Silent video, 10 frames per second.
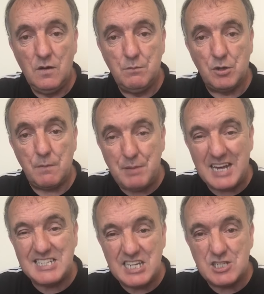But it
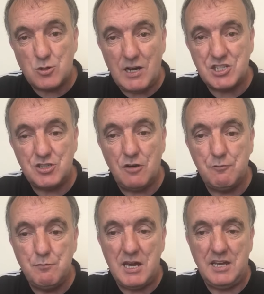begs this question
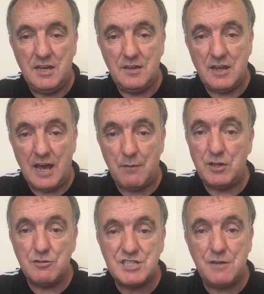of me, yeah? When
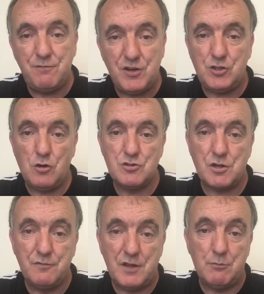you see videos
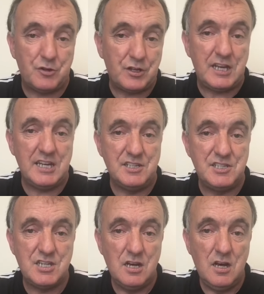of them with their
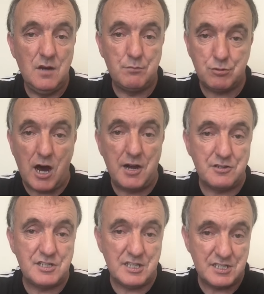kids prior
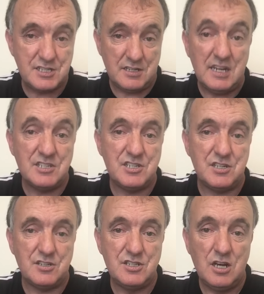to this
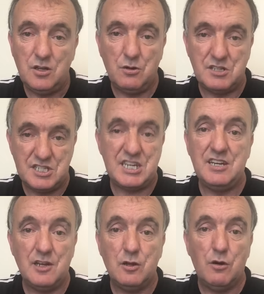incident, you can
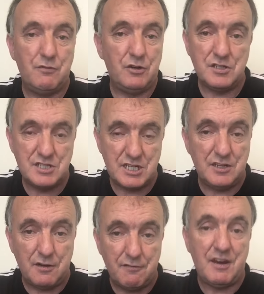see the love, you can see
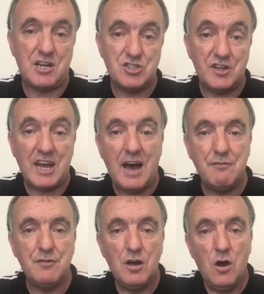the affection they have.